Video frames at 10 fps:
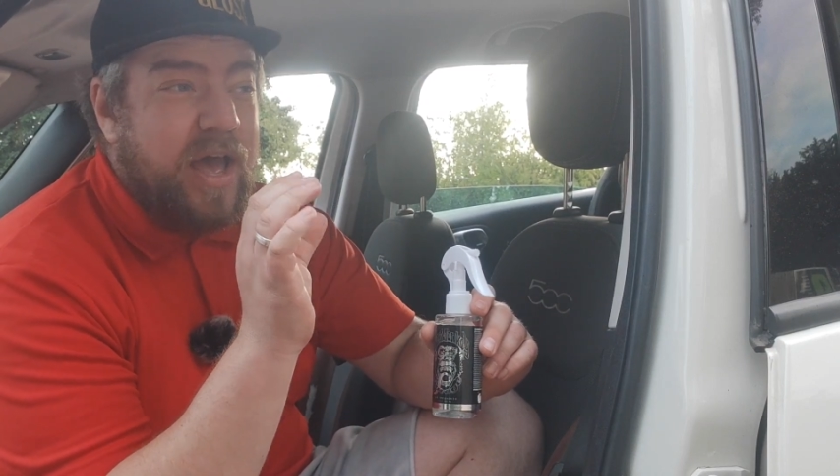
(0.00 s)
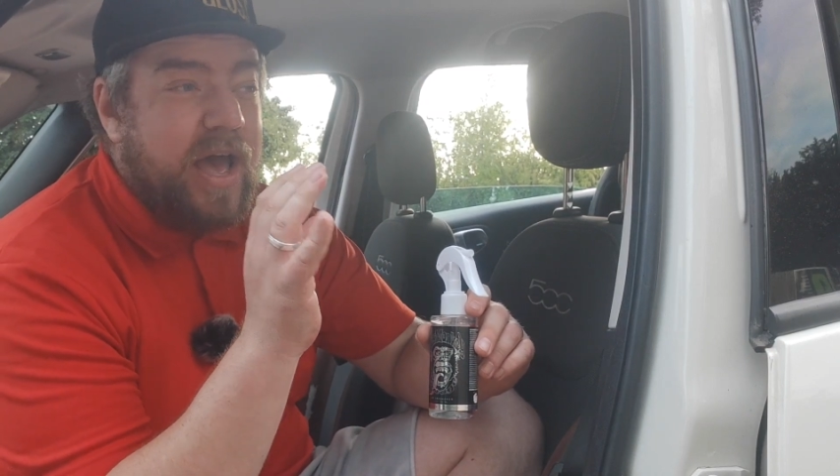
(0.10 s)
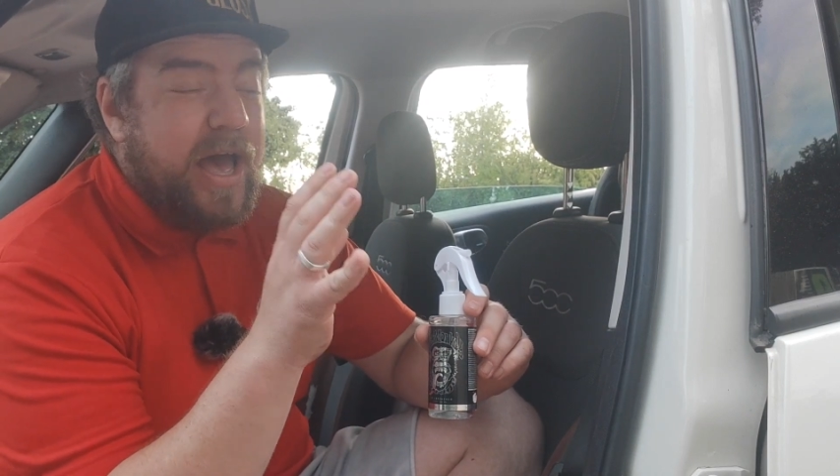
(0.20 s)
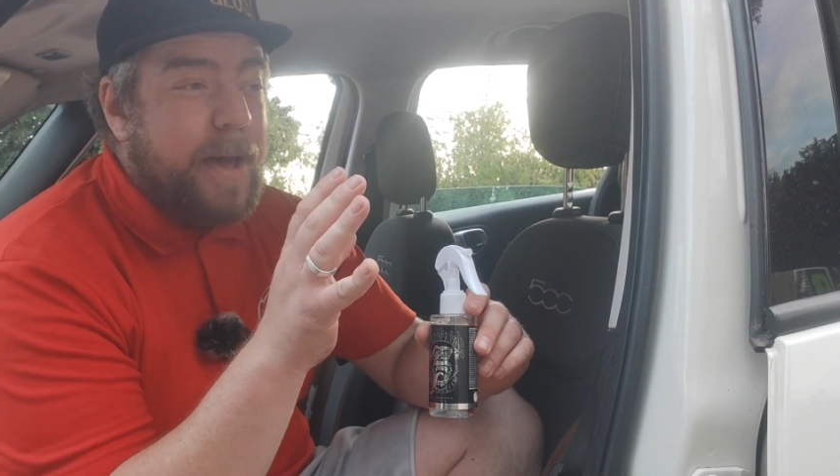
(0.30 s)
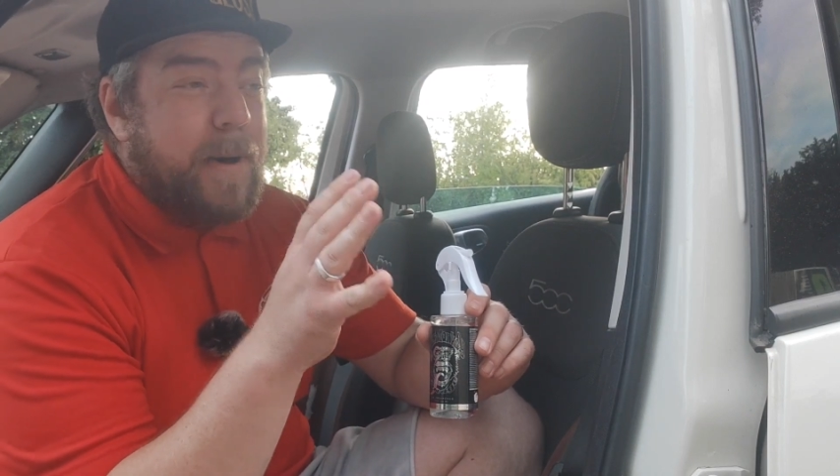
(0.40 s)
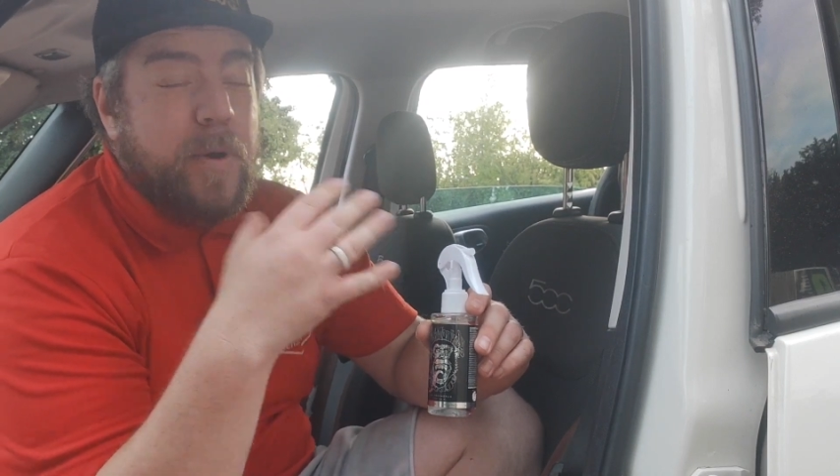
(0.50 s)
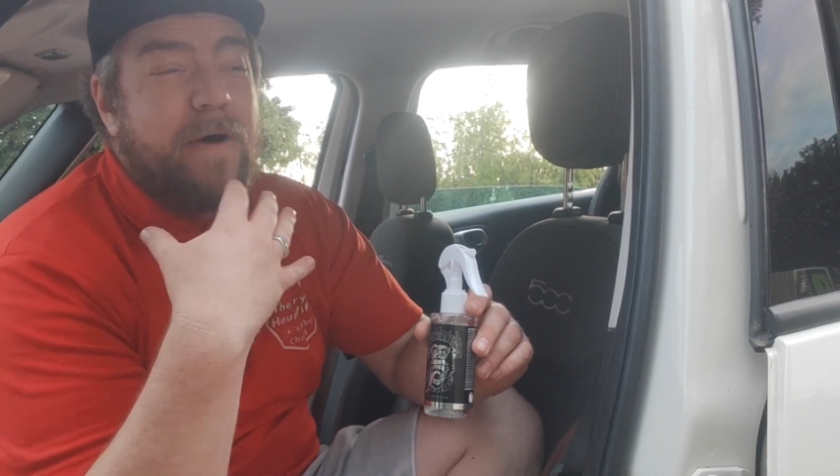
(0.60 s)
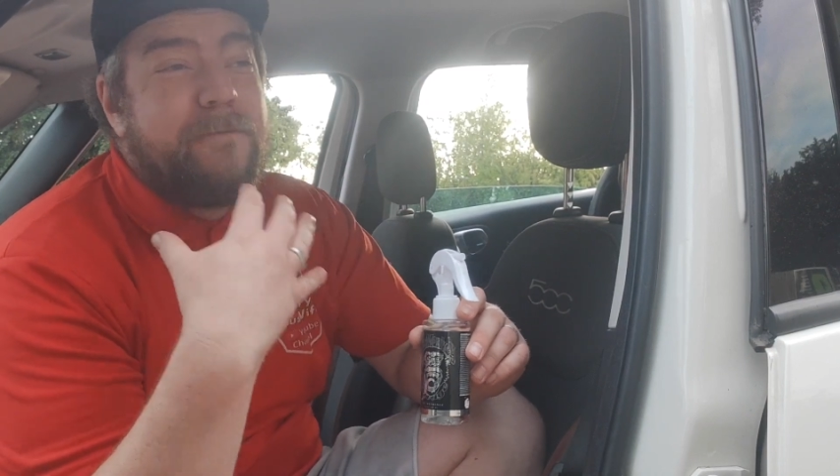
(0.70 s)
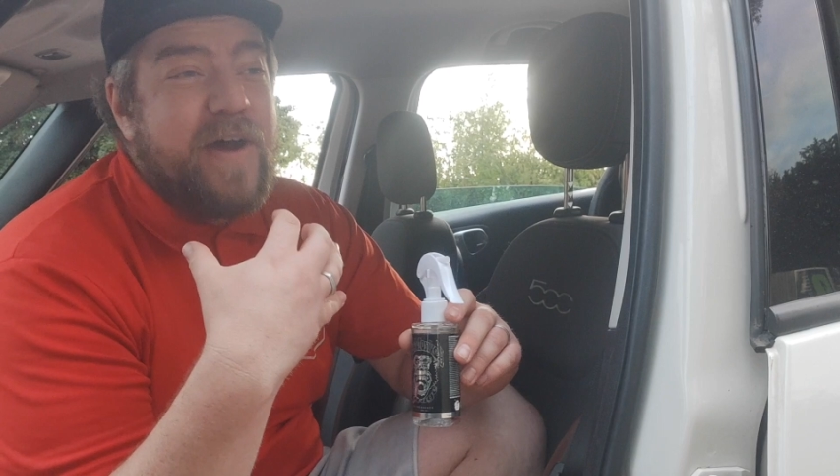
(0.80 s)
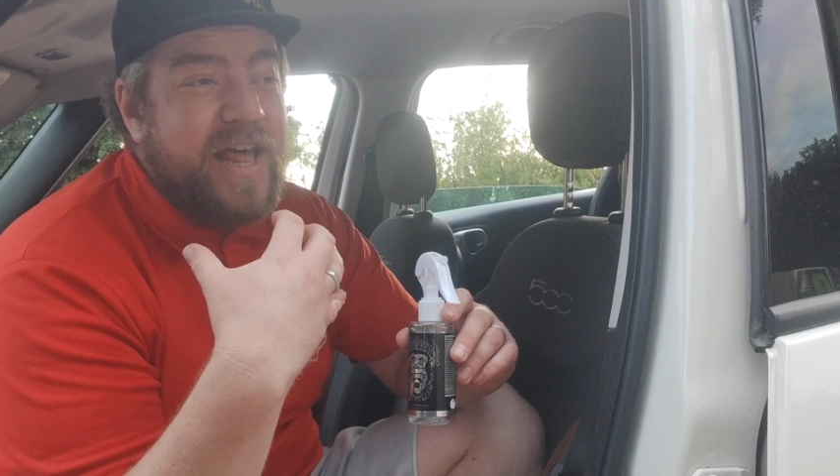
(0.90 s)
I'm
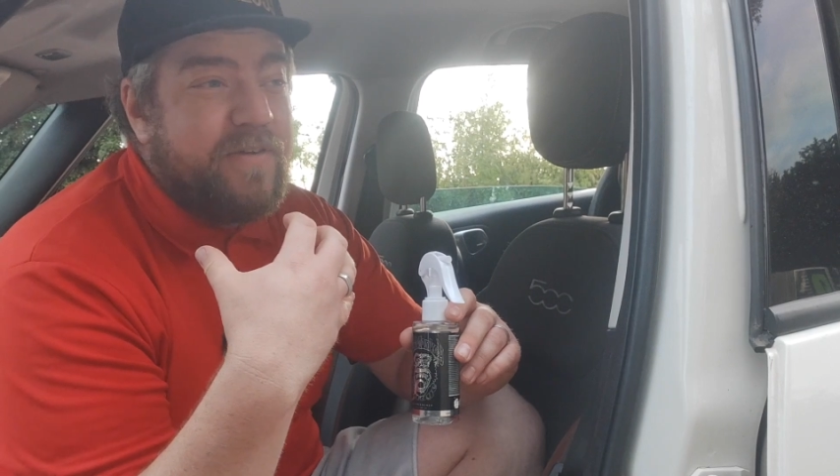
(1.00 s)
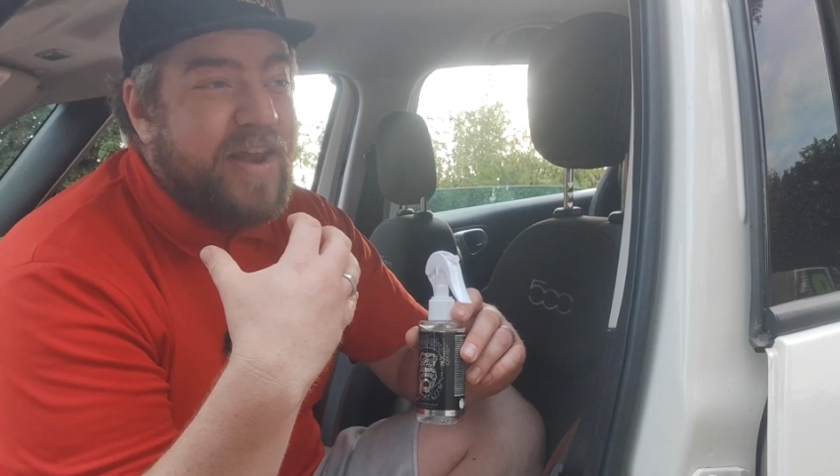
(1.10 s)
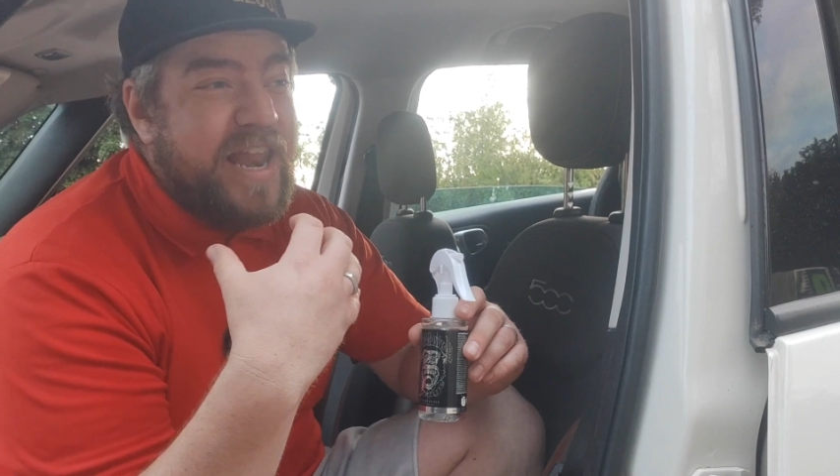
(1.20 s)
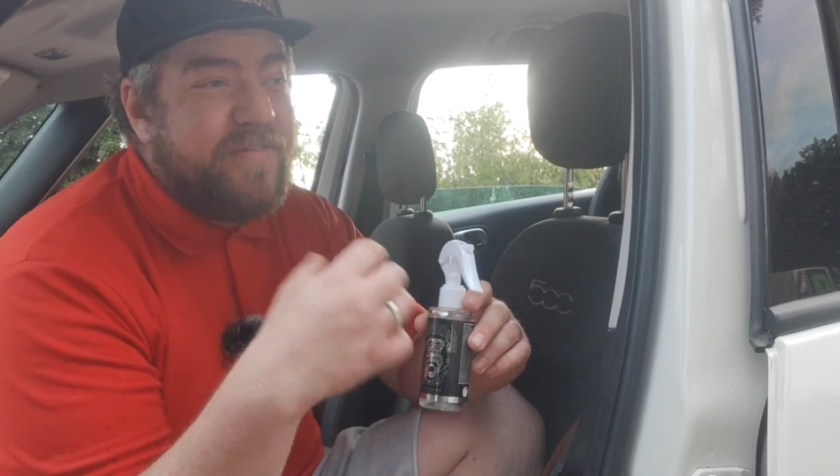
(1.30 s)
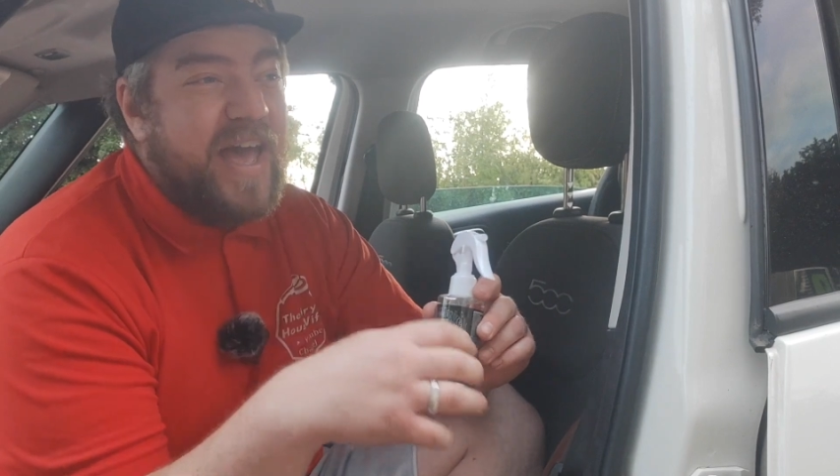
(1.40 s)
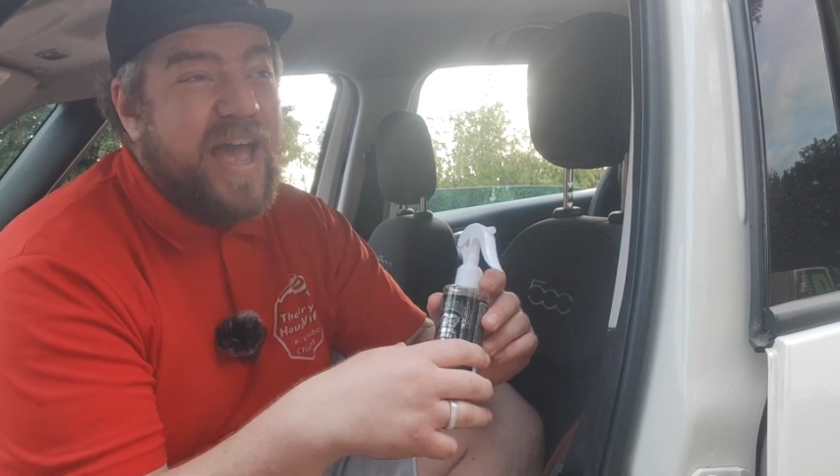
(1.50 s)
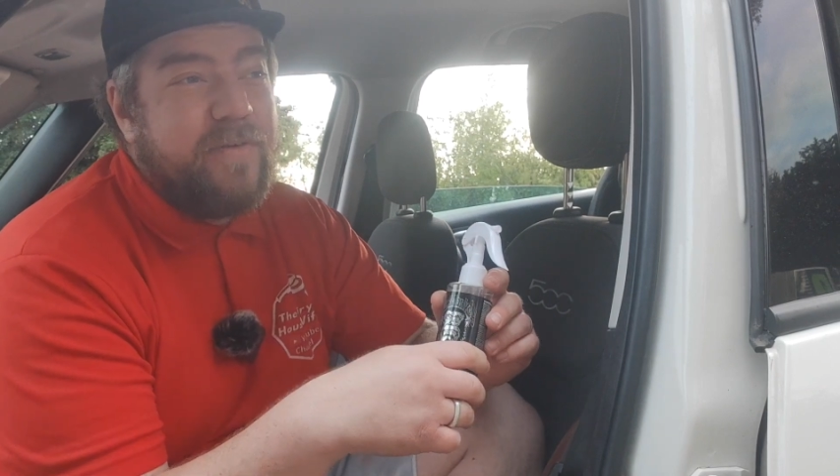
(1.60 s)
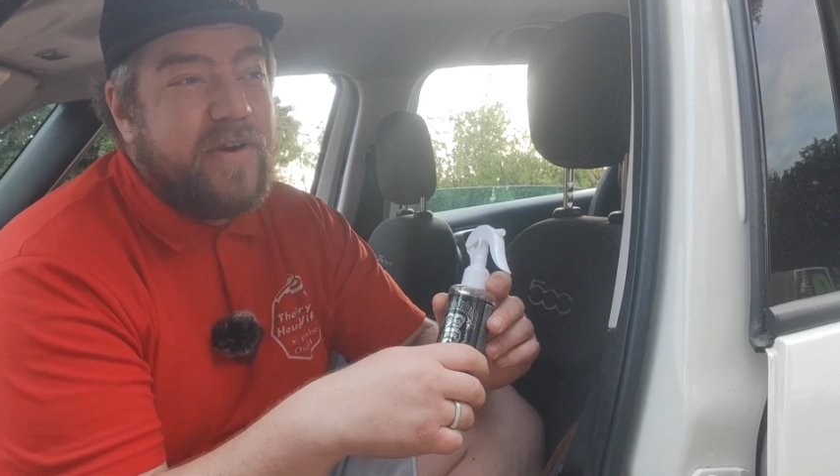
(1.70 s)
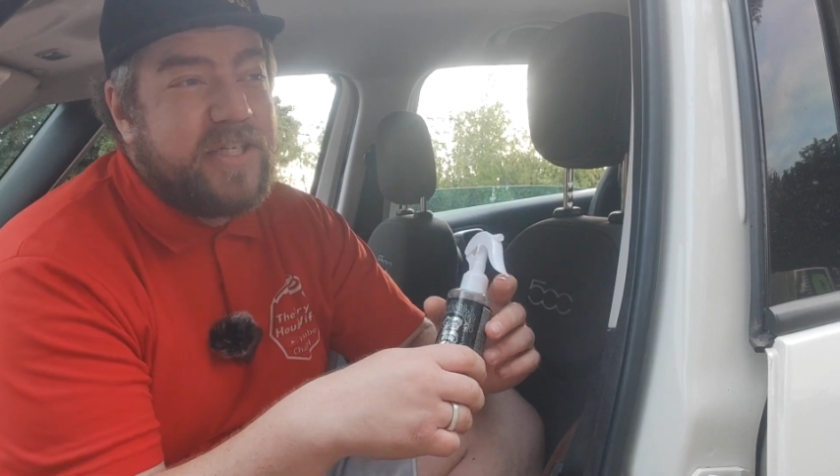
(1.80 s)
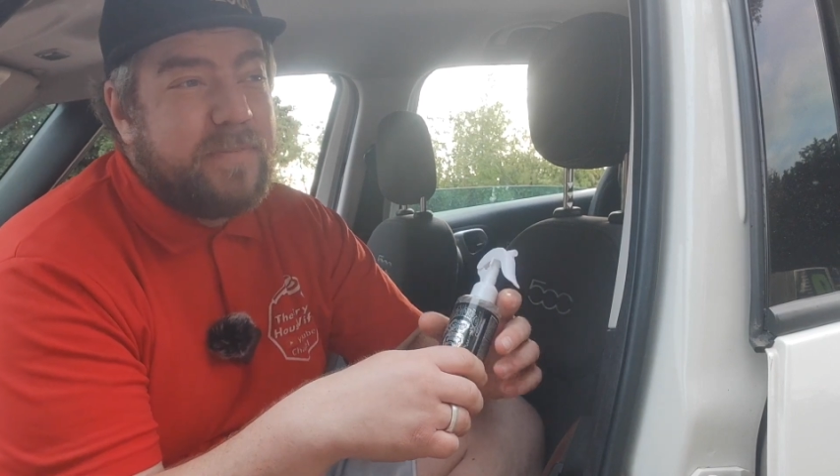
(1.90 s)
not a fan of a leather air
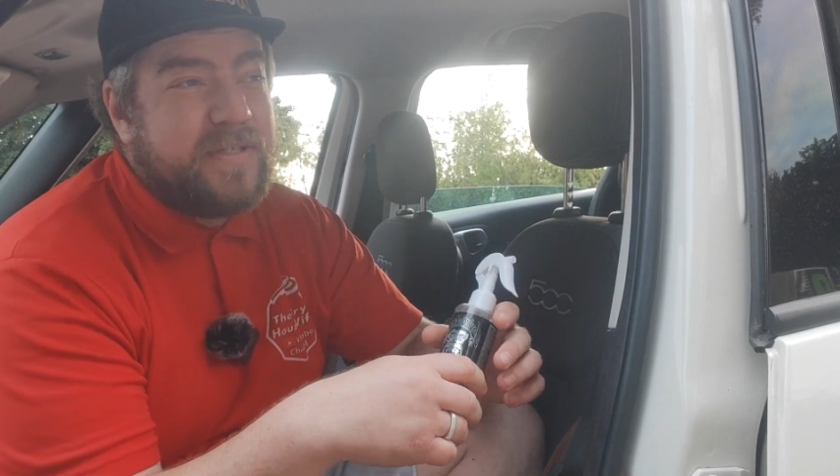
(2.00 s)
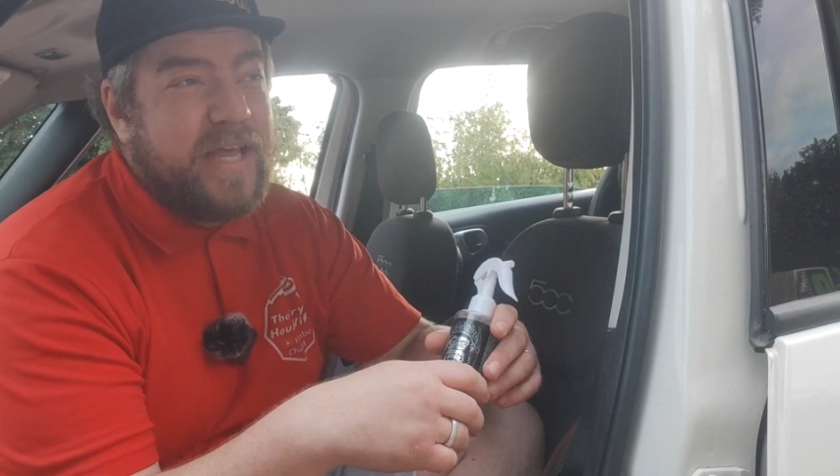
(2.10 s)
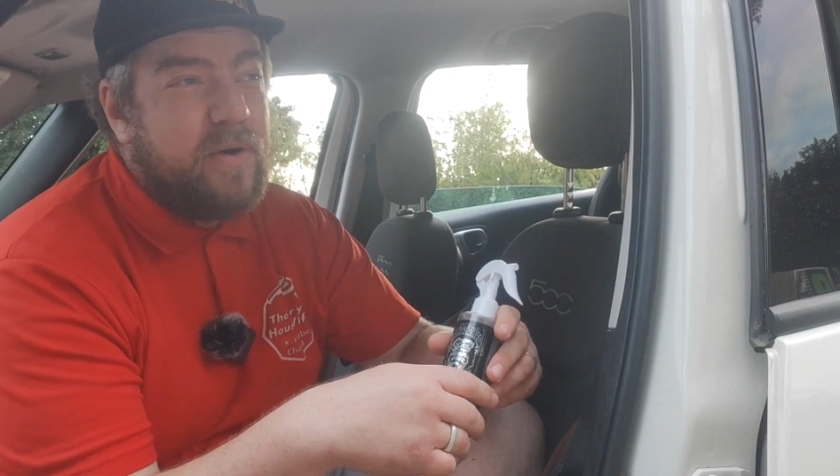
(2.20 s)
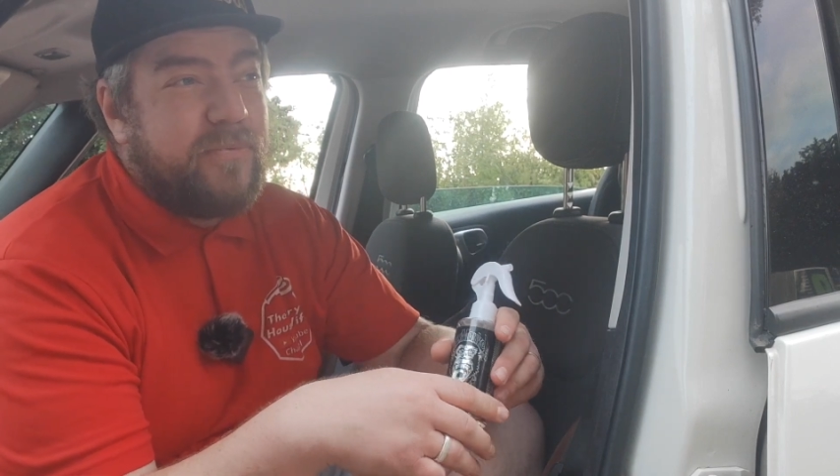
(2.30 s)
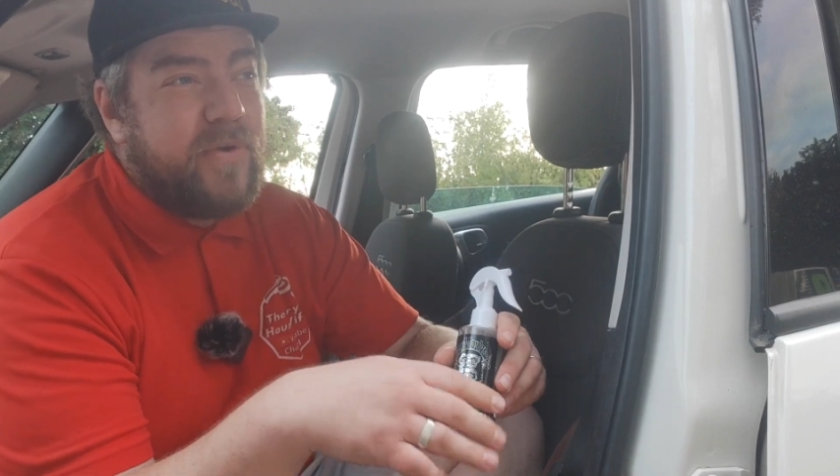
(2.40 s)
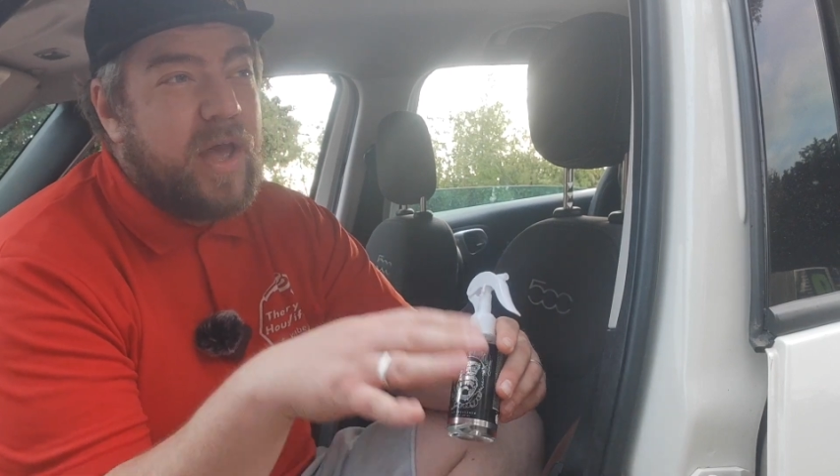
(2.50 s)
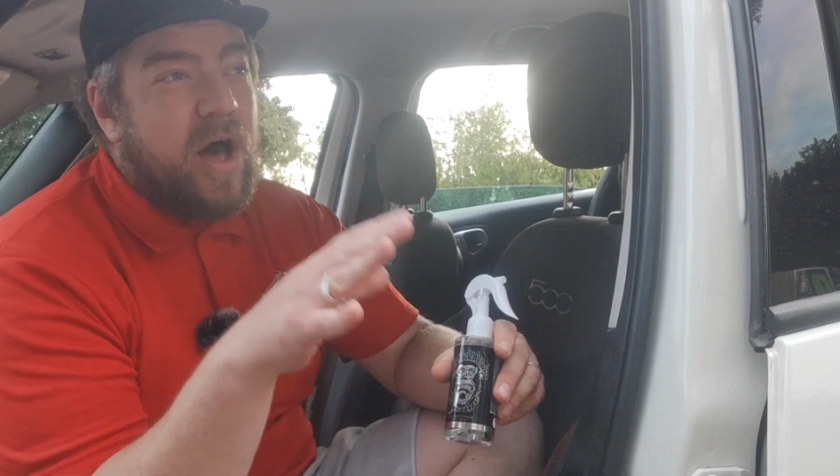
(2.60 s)
freshener myself.